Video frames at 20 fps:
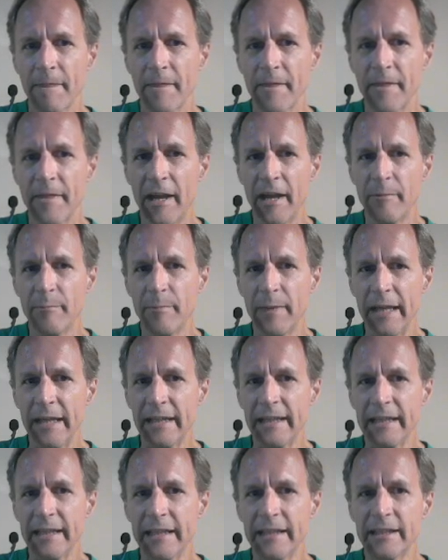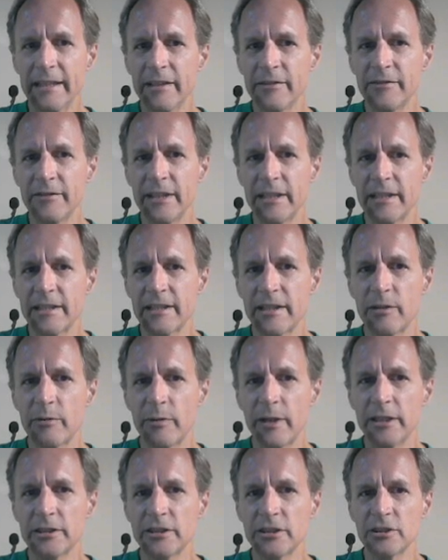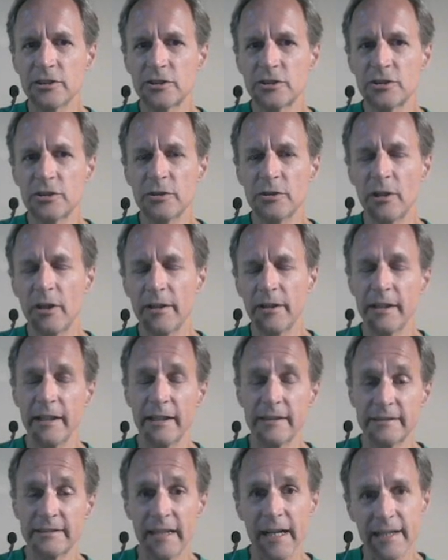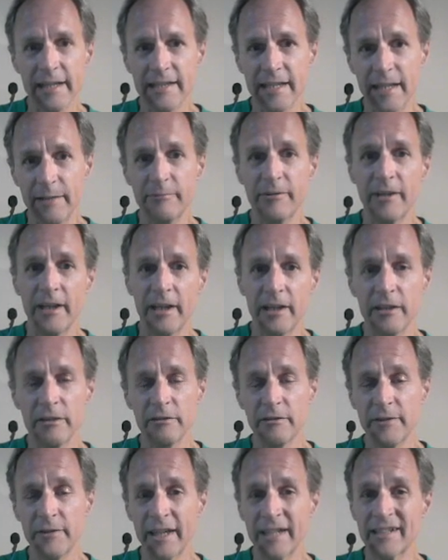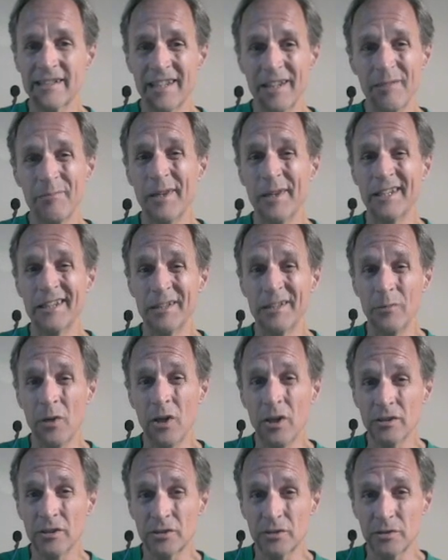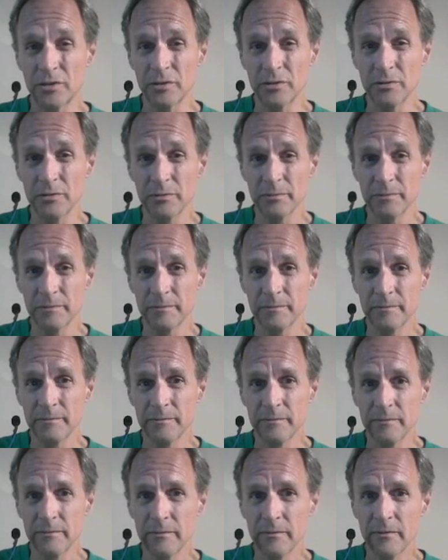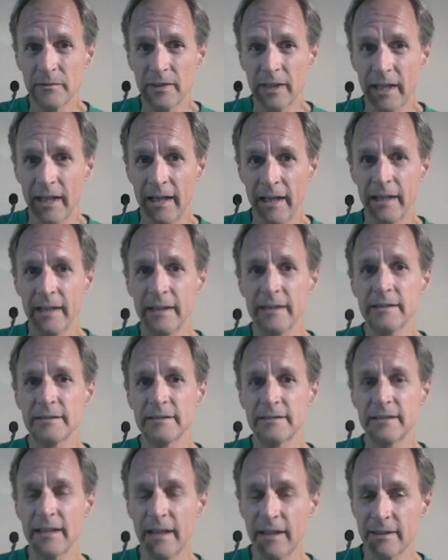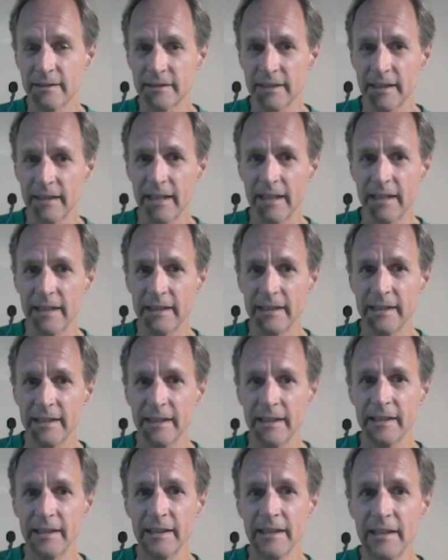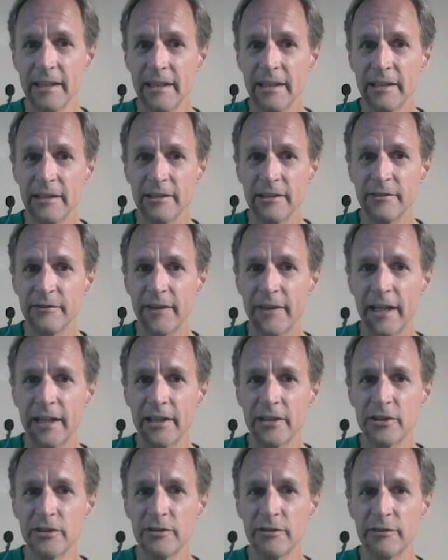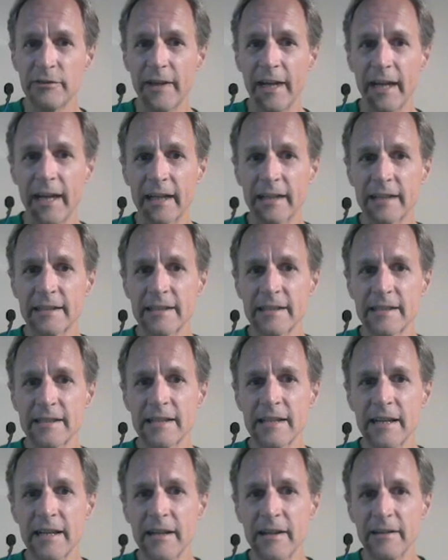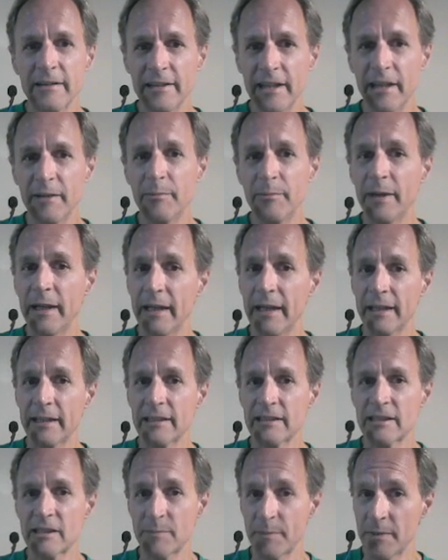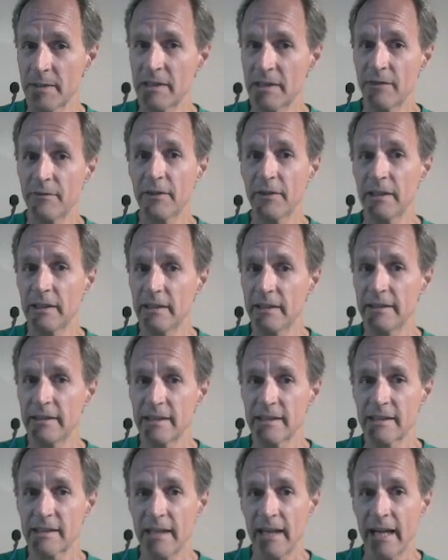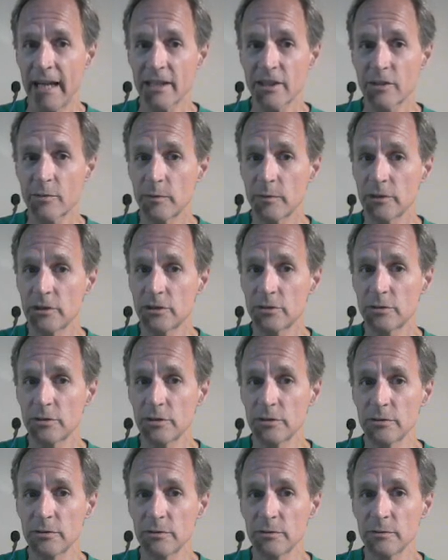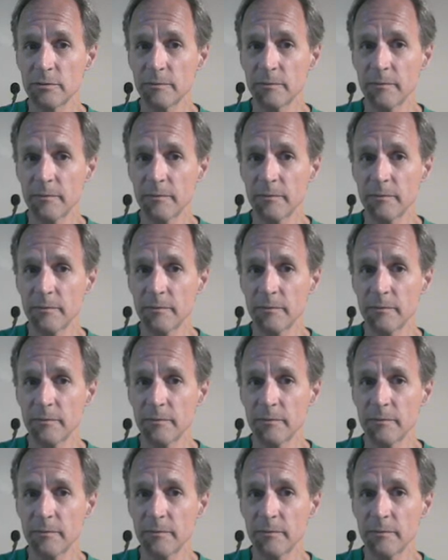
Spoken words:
that make any of these equations true are the exact same value of x that make them all true. Okay? I'll say that again. The value of x that makes specifically this last one true